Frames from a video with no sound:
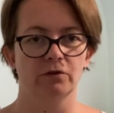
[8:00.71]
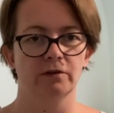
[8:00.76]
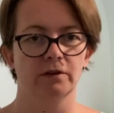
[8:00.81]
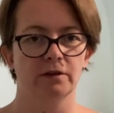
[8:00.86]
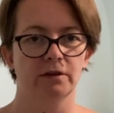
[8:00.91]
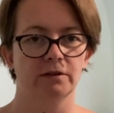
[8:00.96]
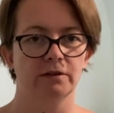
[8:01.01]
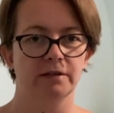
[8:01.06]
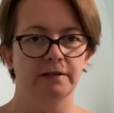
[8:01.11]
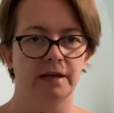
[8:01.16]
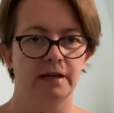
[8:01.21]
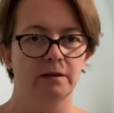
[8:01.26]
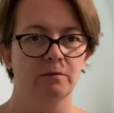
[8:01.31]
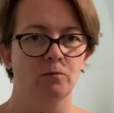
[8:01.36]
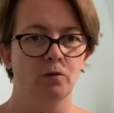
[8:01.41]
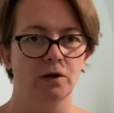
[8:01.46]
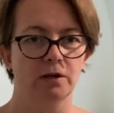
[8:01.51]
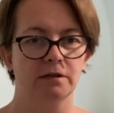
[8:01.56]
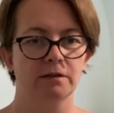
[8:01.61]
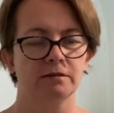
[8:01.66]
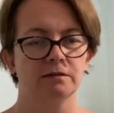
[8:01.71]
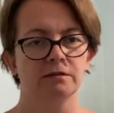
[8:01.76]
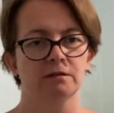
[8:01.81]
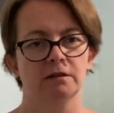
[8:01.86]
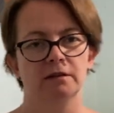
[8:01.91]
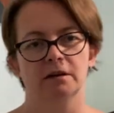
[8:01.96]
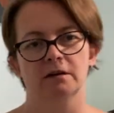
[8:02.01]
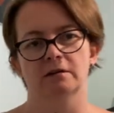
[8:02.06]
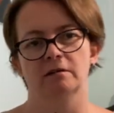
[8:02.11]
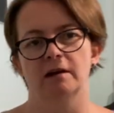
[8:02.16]
the, the denim ones, you
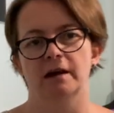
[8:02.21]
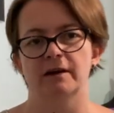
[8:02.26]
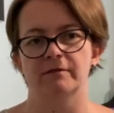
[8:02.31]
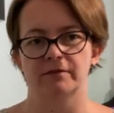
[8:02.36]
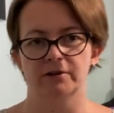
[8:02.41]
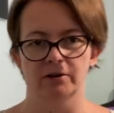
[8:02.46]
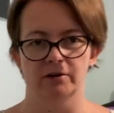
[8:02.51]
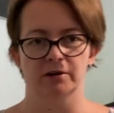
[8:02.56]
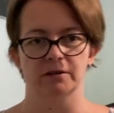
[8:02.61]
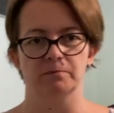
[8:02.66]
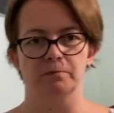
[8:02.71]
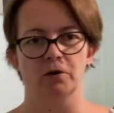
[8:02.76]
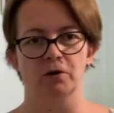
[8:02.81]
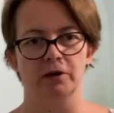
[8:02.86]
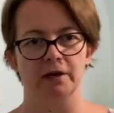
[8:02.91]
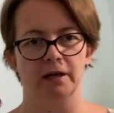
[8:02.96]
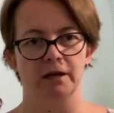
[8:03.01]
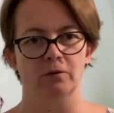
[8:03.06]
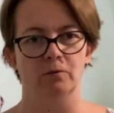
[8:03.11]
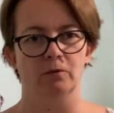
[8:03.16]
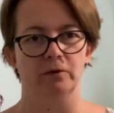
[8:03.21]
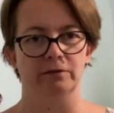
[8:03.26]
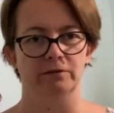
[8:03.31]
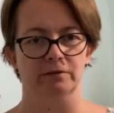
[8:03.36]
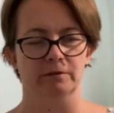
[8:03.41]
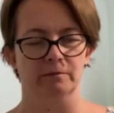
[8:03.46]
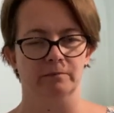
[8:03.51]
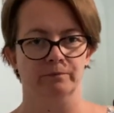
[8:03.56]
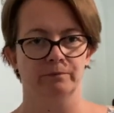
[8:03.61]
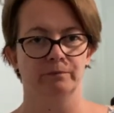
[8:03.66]
know, like have a nice pocket with
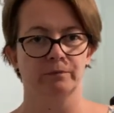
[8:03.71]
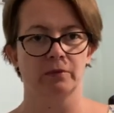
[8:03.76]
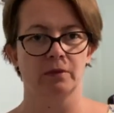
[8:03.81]
some